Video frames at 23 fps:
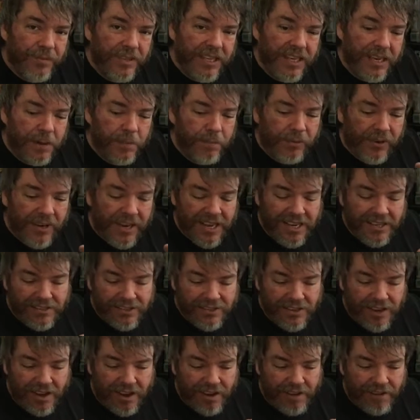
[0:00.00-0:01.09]
in
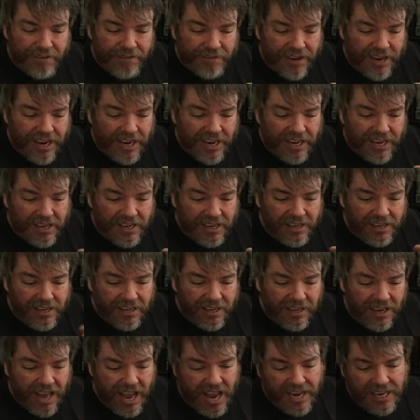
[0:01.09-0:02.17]
place of a
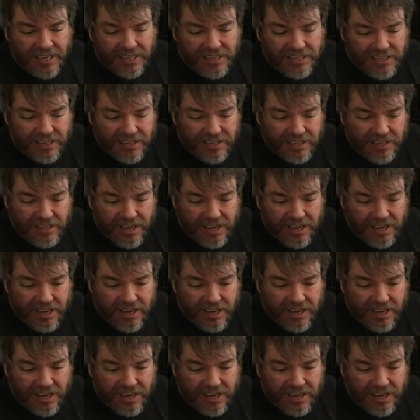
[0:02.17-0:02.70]
light,